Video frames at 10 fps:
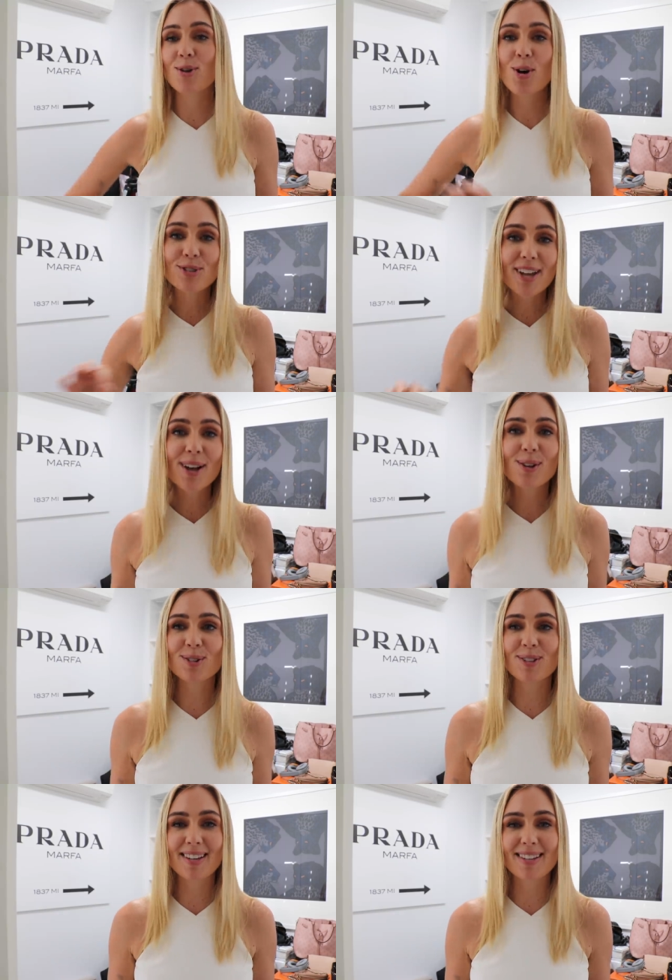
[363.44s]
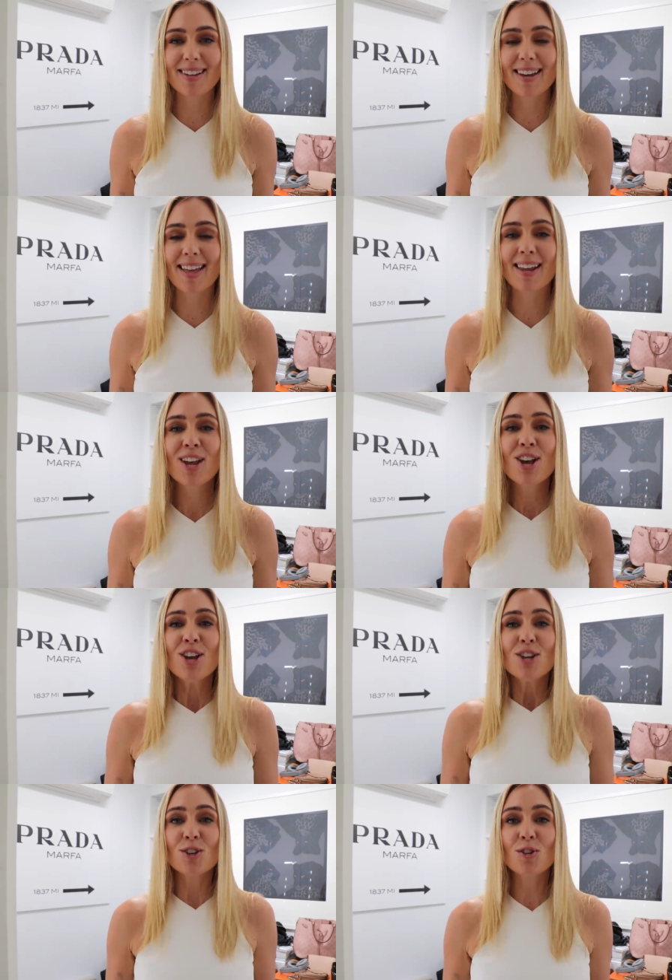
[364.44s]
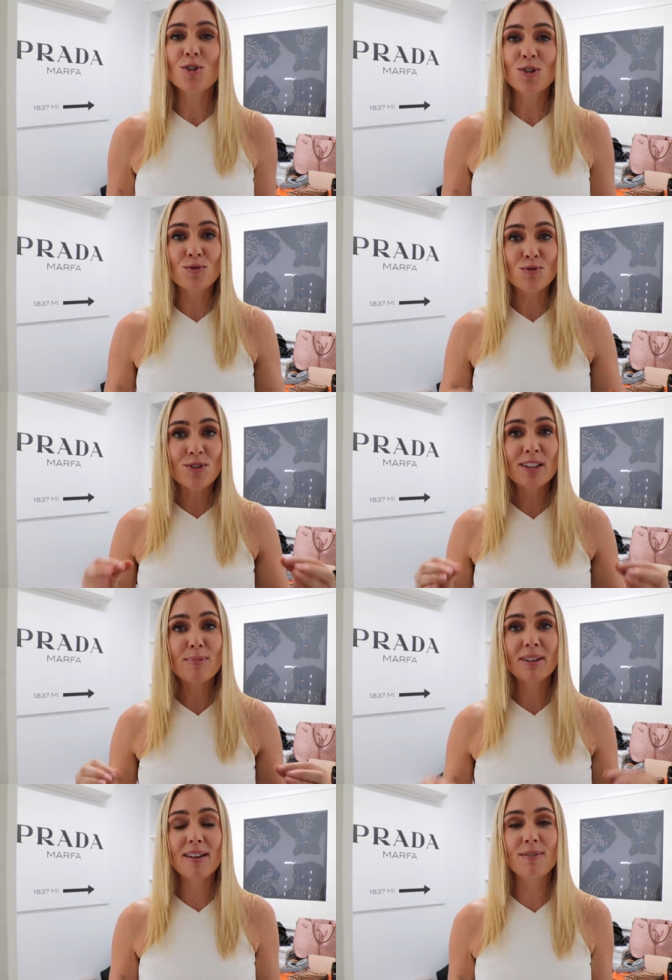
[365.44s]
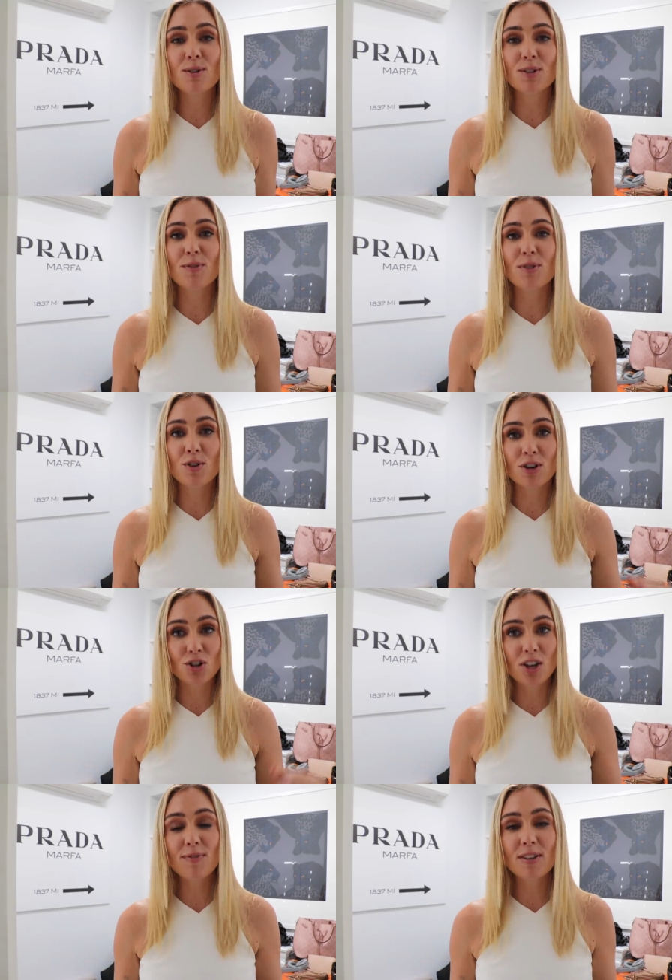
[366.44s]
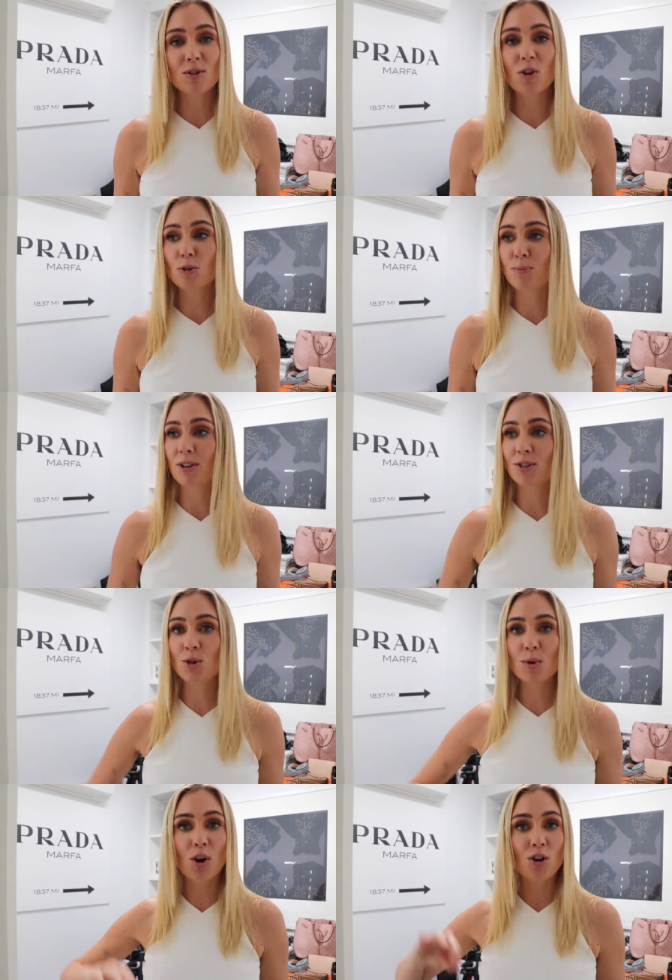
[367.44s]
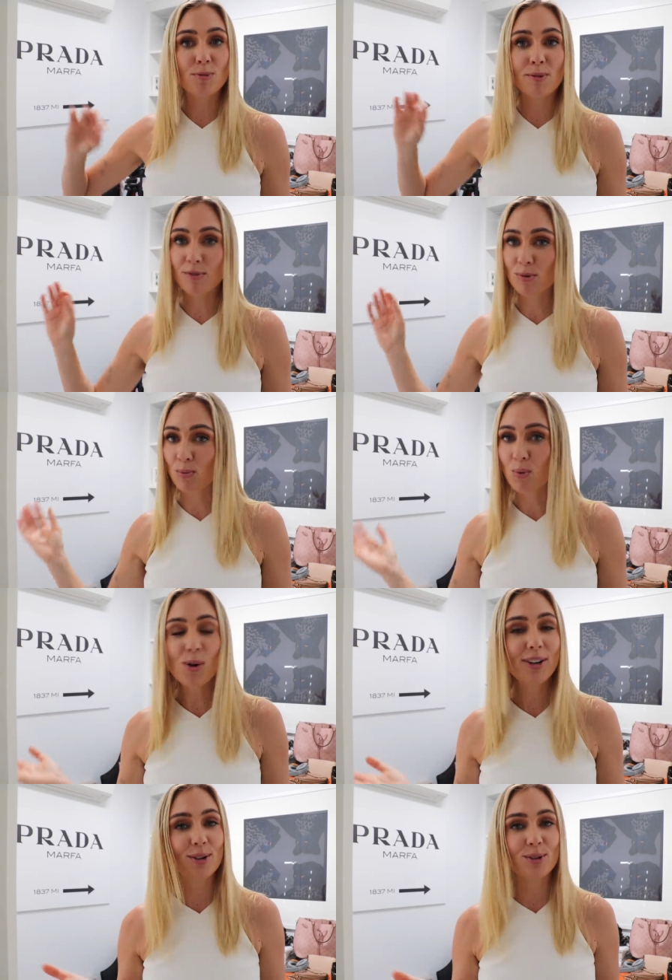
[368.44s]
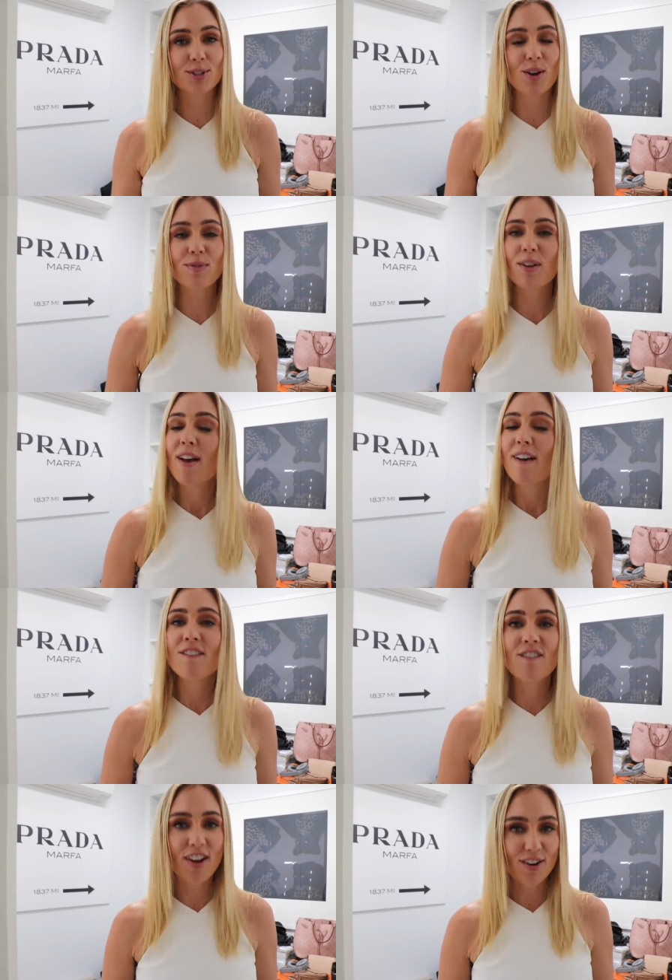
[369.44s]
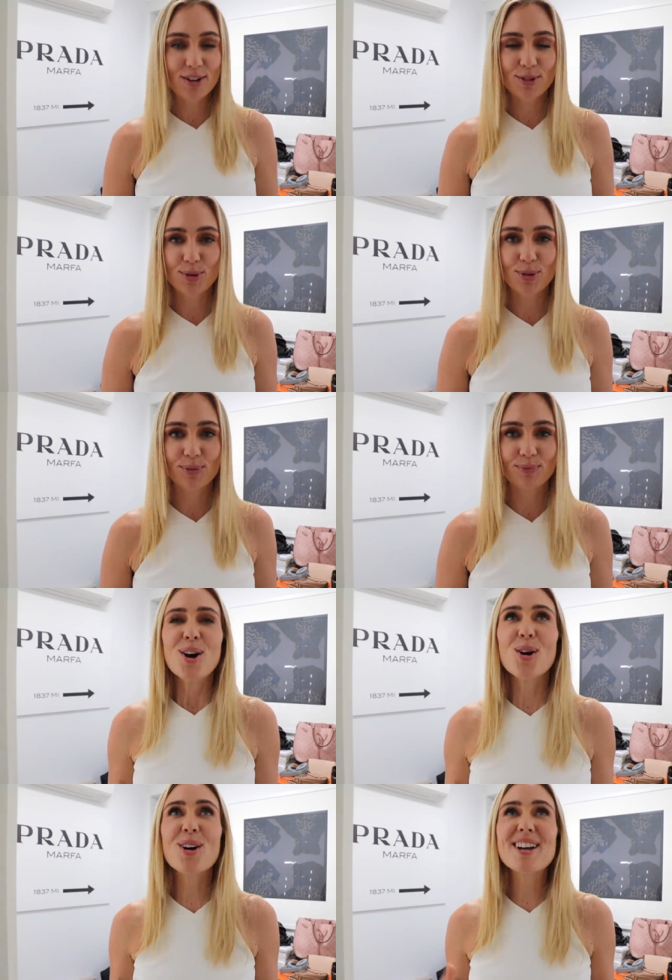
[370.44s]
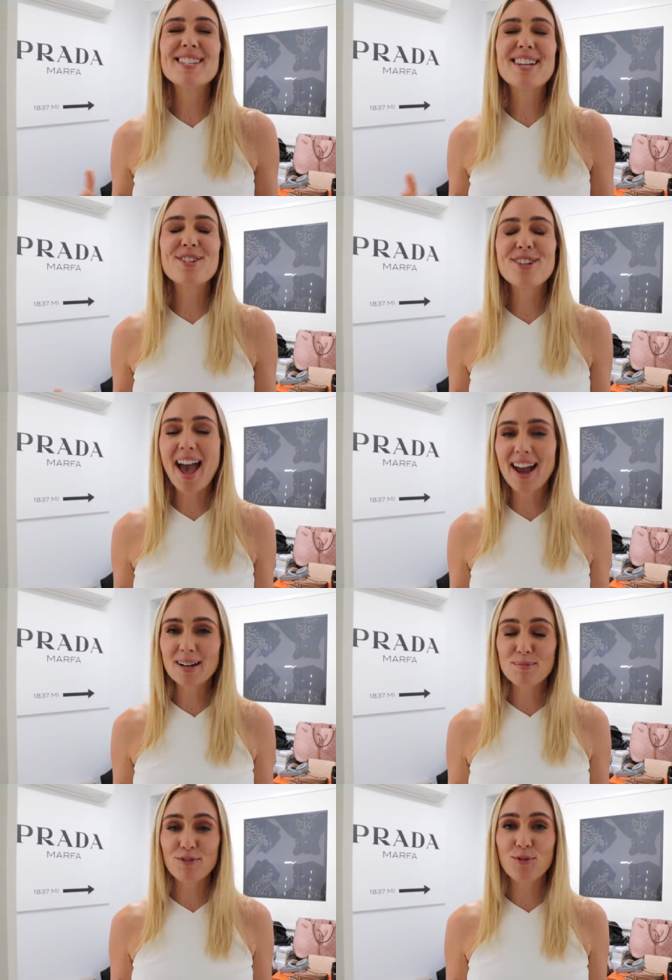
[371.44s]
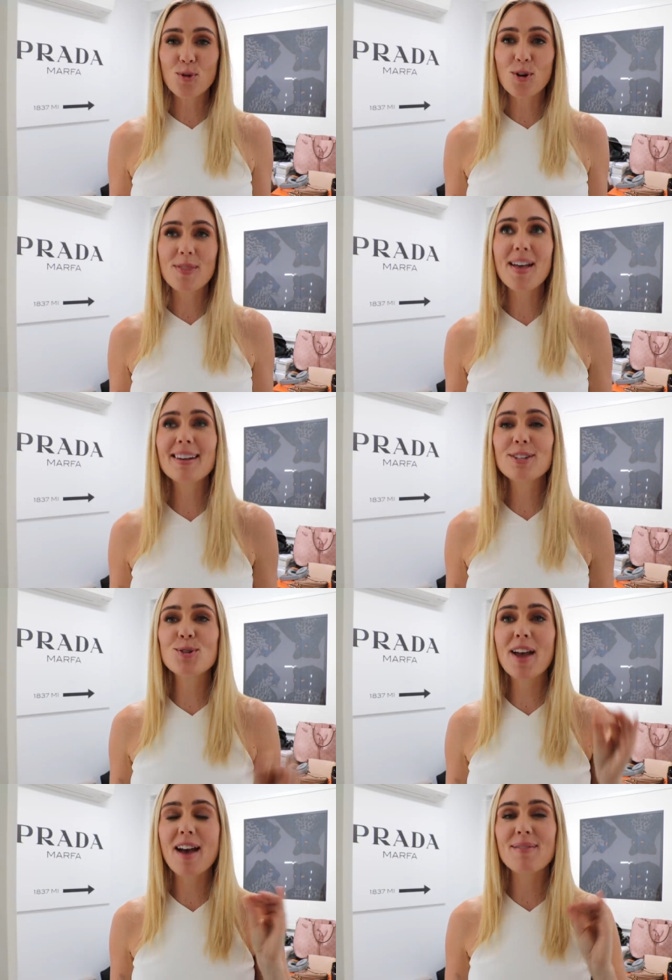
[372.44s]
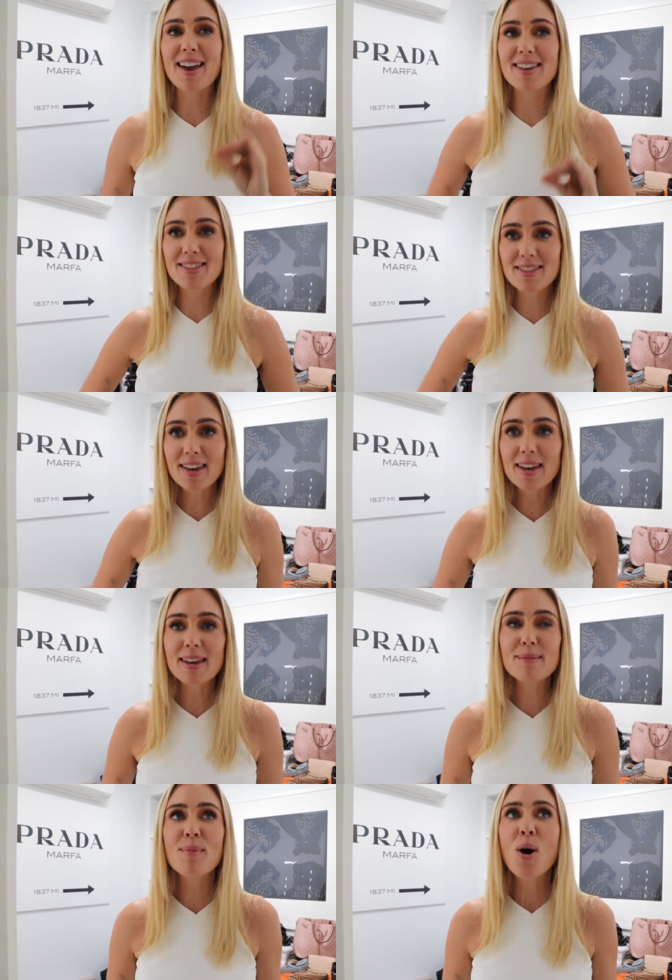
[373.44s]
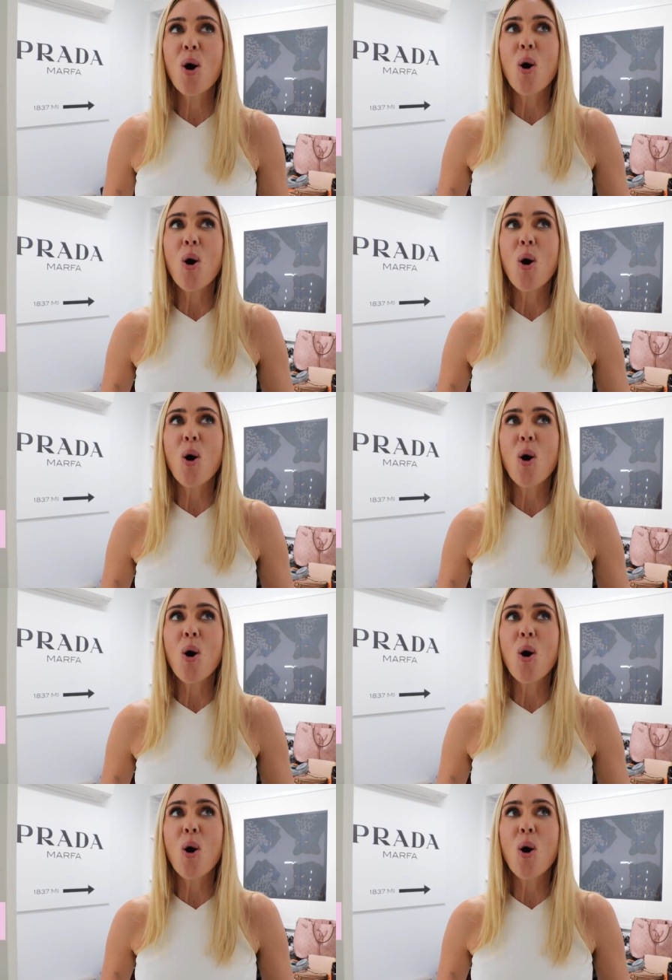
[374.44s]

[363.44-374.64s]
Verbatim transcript: and hotels and things like that, so that you can really believe in yourself that you're going to achieve these goals, because you are going to be rewarding yourself very soon. All right, secret hack number four, and that is to have a theme